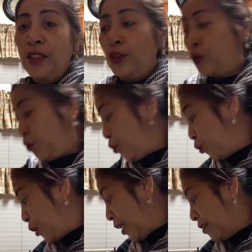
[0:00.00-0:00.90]
So you
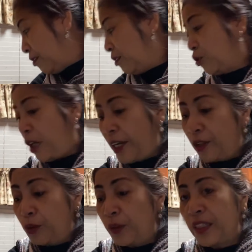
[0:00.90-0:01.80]
can try
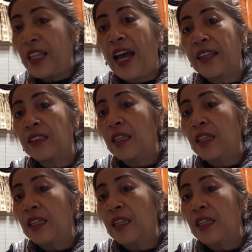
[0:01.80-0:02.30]
doing that,